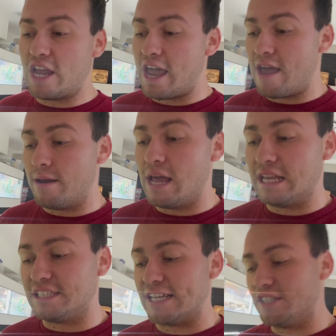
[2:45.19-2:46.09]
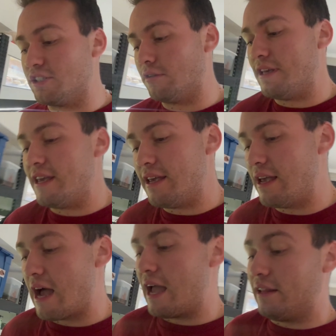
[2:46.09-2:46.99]
and essentially
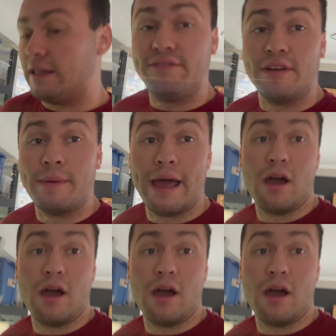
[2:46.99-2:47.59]
I leave him at